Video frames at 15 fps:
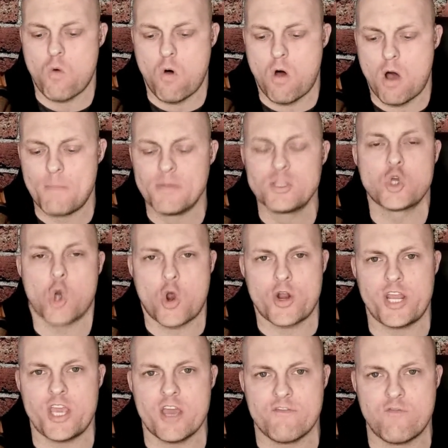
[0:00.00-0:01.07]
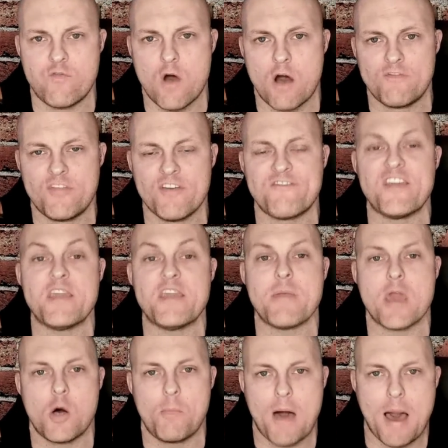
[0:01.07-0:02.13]
a majority of the
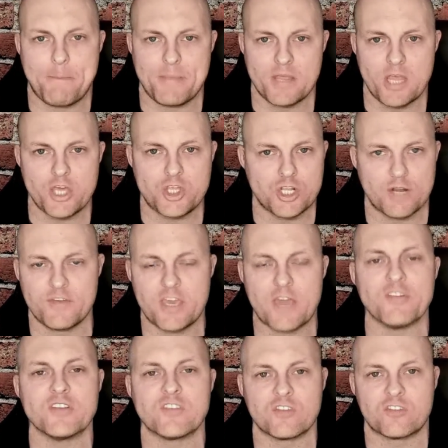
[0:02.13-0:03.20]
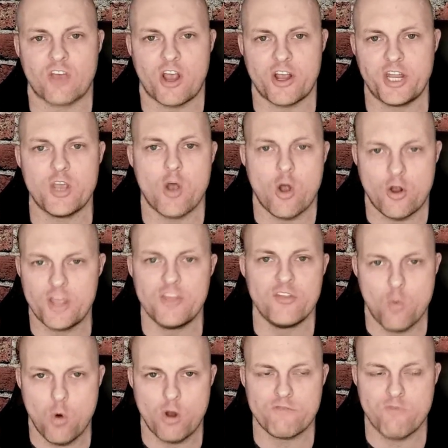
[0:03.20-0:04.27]
female population of a given society are in
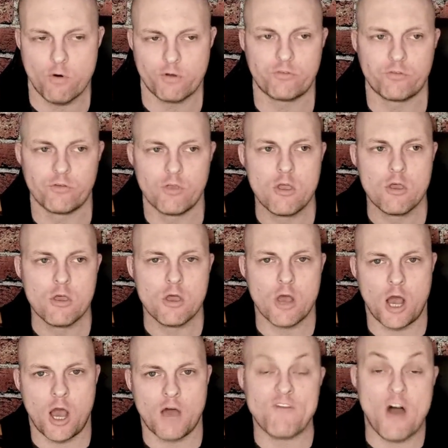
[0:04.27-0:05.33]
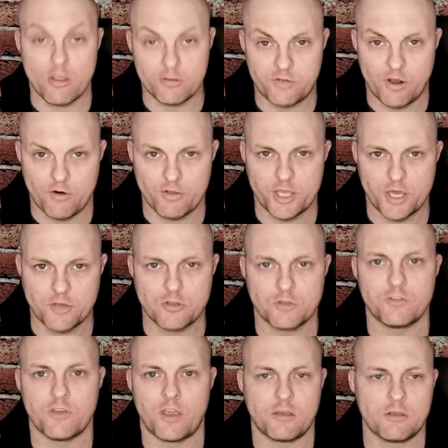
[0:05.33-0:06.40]
the workforce, voluntarily, I should
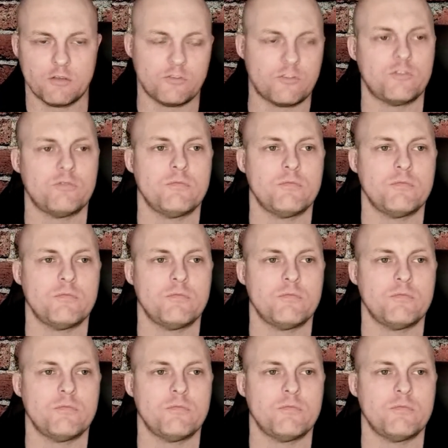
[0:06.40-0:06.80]
say, because